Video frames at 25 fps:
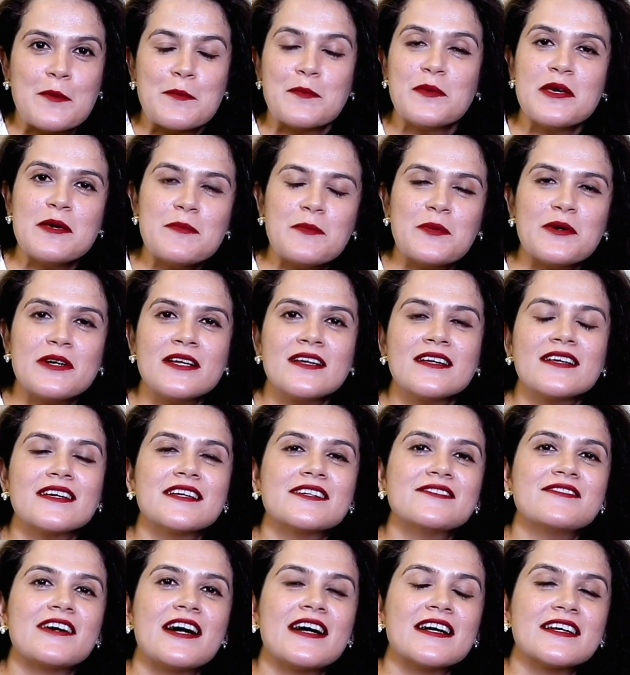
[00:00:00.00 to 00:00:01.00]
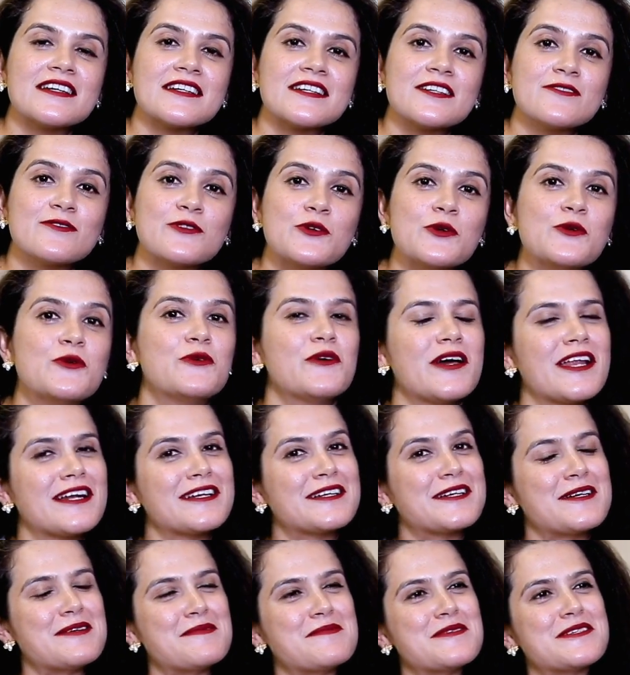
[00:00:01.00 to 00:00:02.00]
people in YRF who
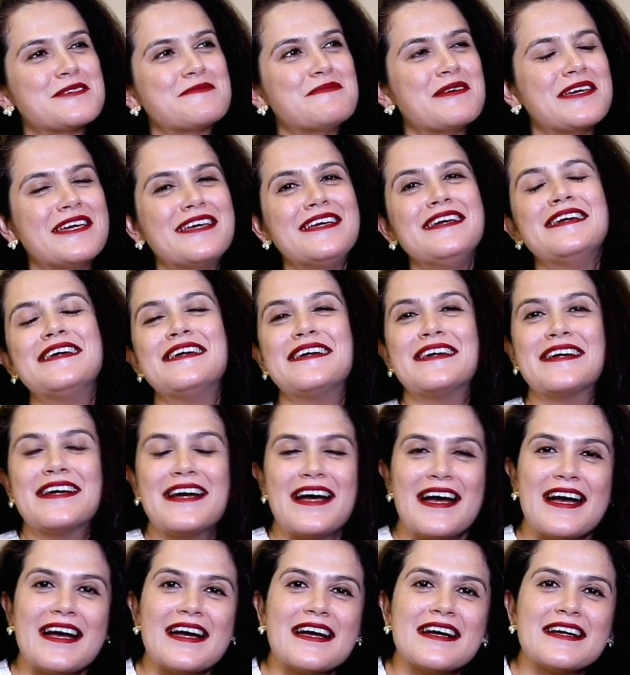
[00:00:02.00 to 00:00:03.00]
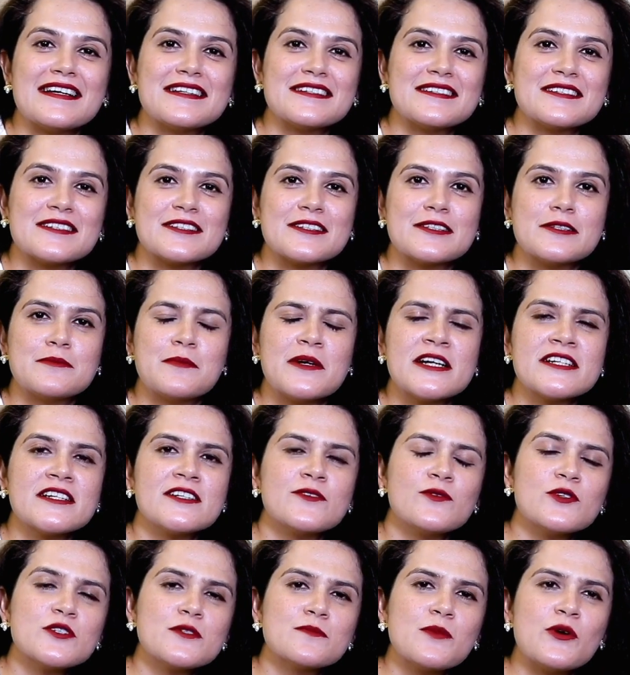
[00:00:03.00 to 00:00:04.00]
welcomed me. And but
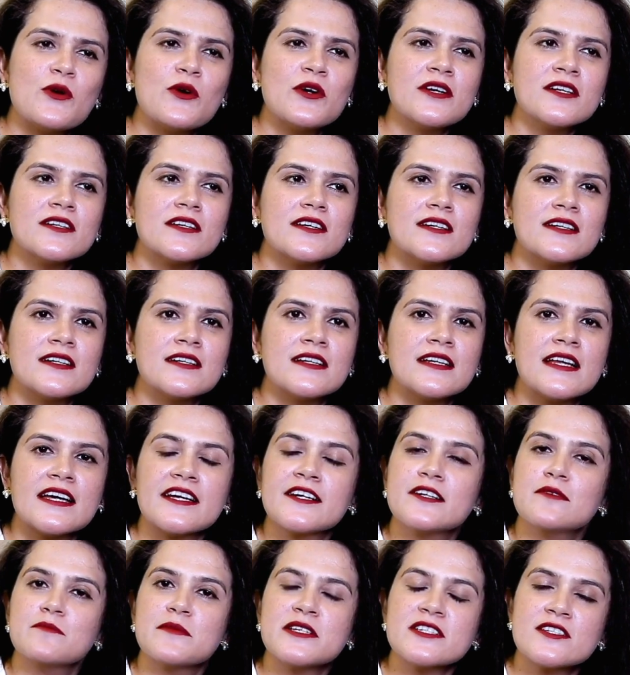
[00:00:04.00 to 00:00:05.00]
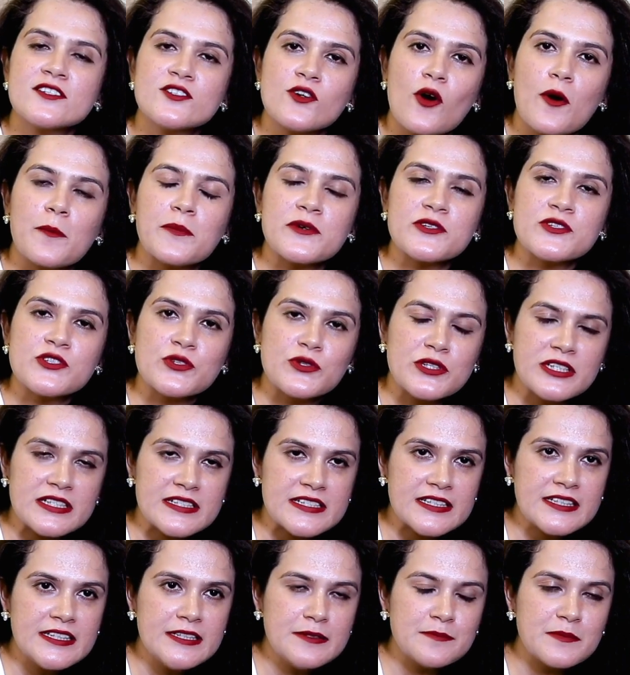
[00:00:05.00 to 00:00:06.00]
it was more like a missed
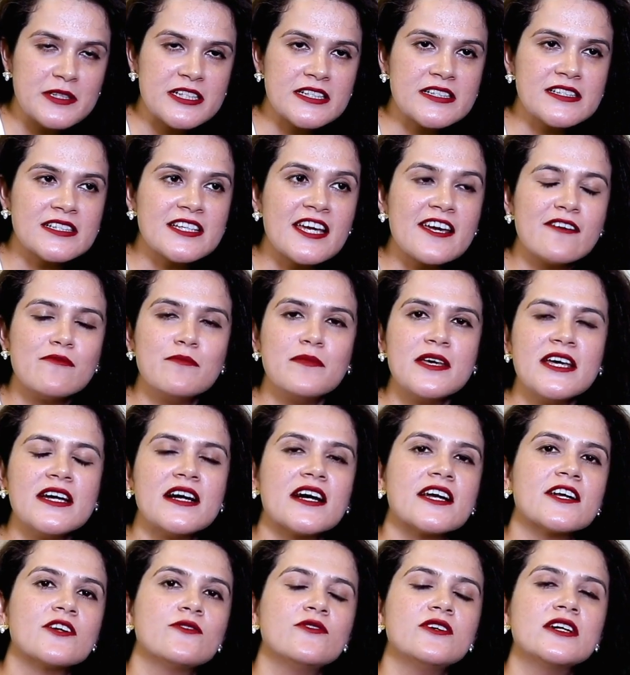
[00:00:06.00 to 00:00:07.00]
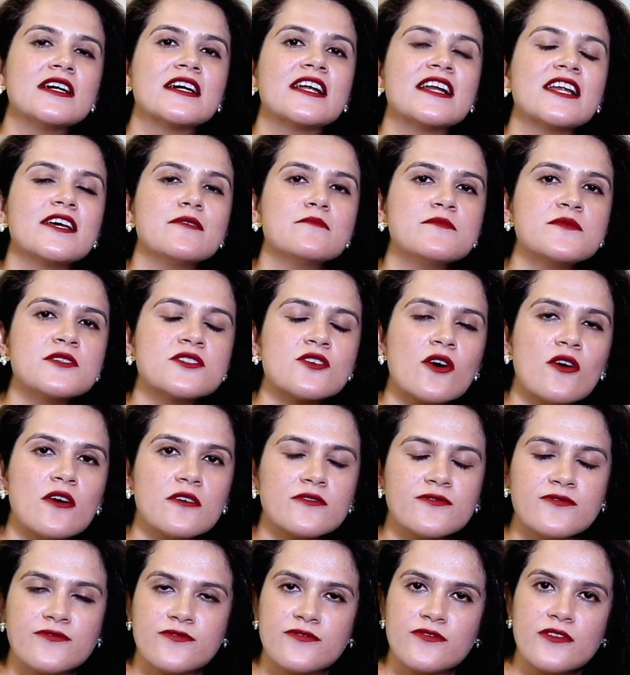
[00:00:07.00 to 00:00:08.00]
opportunity, but it gave me kind of a glimpse
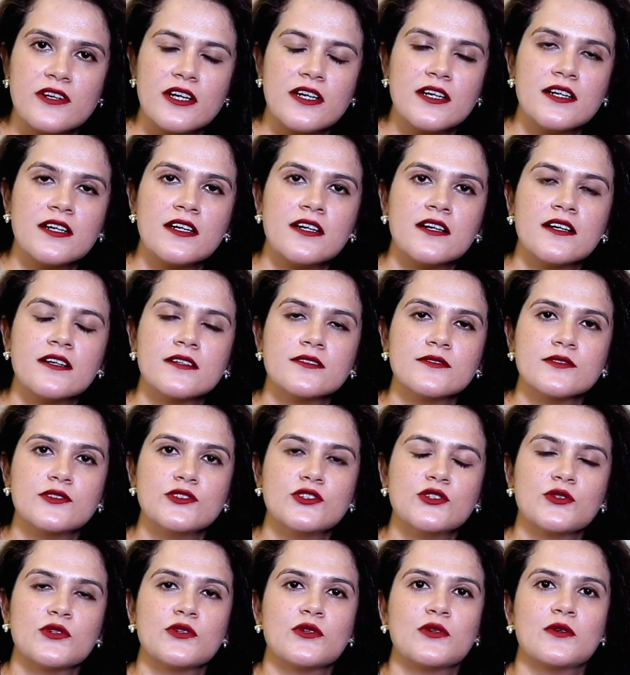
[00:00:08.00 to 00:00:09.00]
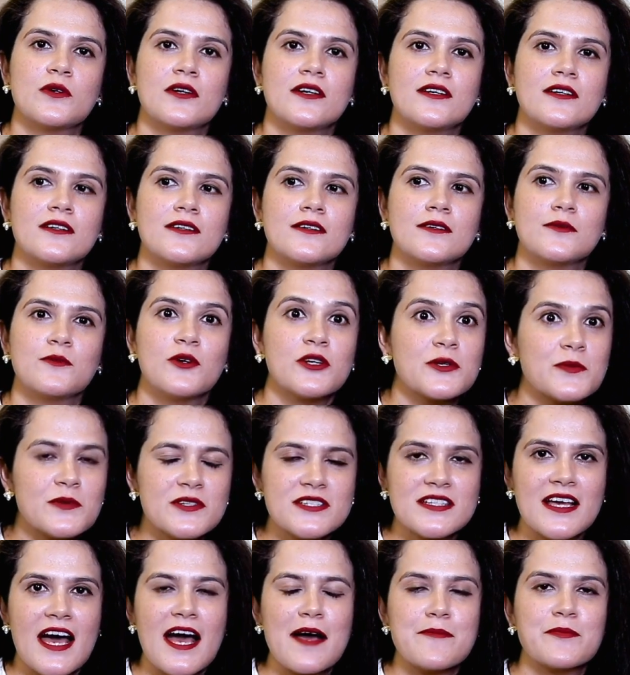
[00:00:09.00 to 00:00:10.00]
of you know, what
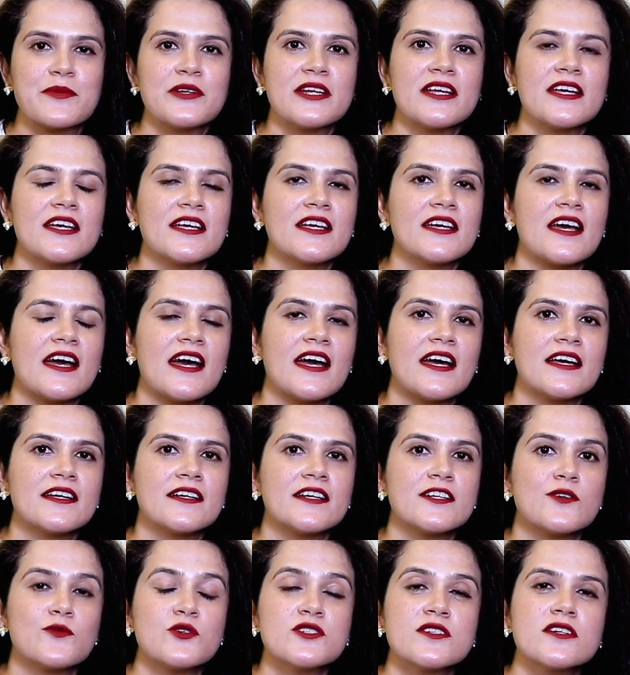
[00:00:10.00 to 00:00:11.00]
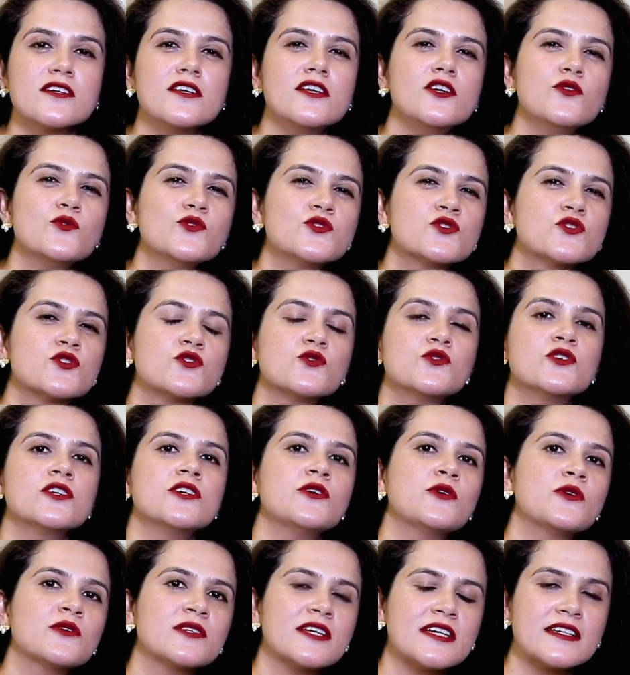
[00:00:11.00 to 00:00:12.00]
was happening. And it was a new
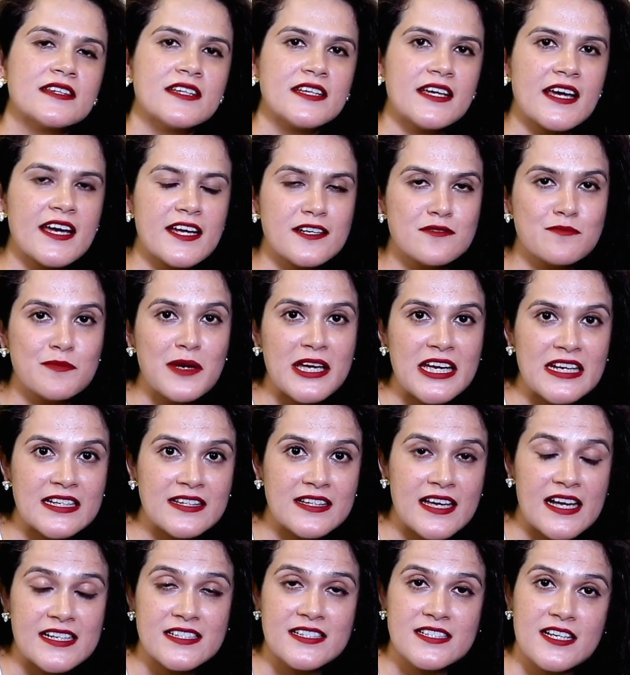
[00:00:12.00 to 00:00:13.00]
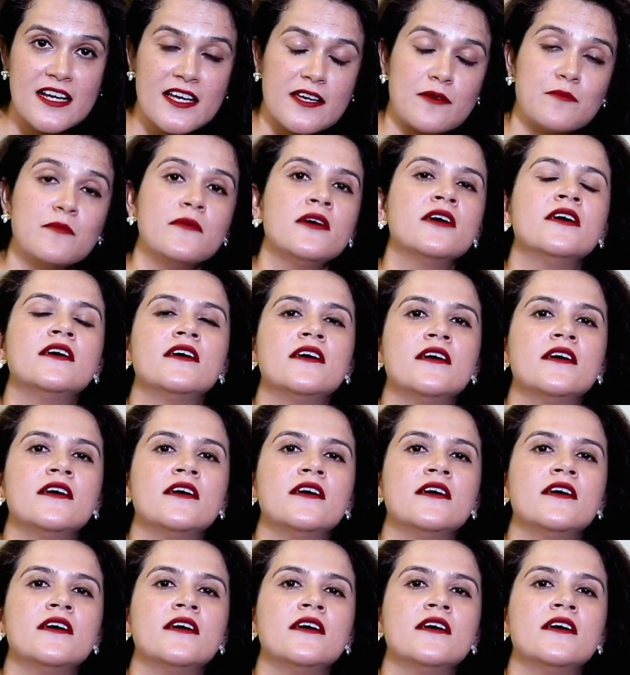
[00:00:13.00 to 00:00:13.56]
studio that they had made that time,